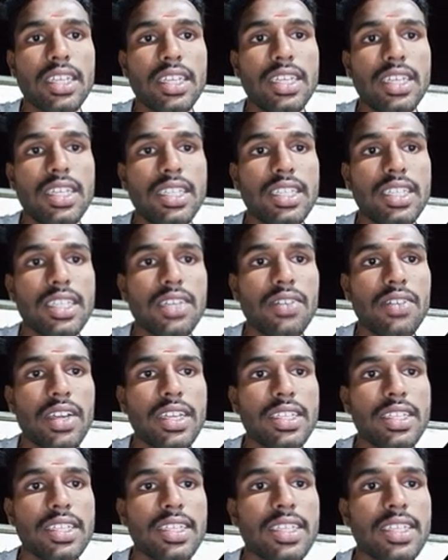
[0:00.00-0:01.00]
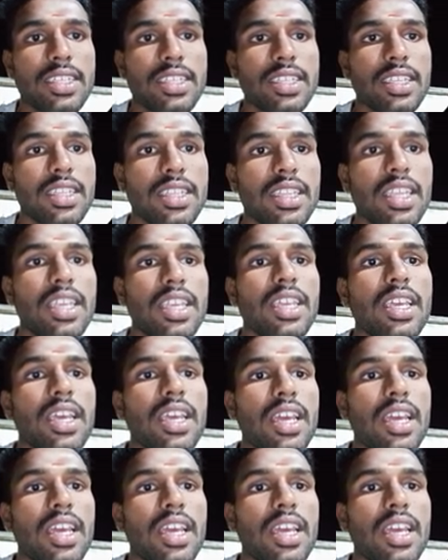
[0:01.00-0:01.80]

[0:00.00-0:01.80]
Each device is in the